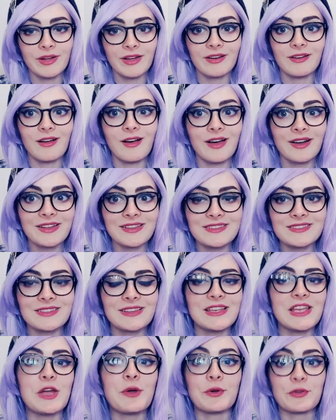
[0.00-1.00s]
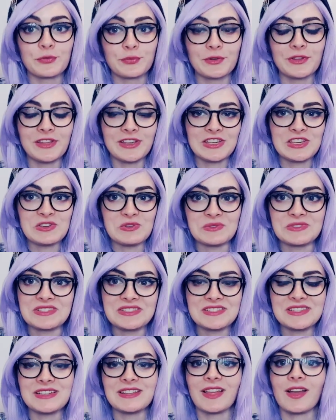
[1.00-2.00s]
But honestly, it was really cute
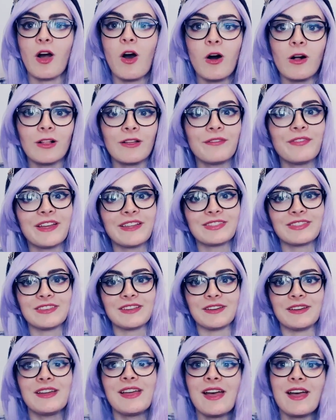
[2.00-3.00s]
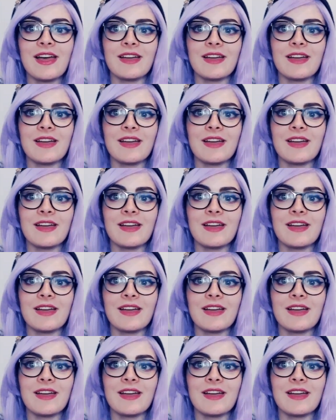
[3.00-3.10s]
to see like all of like the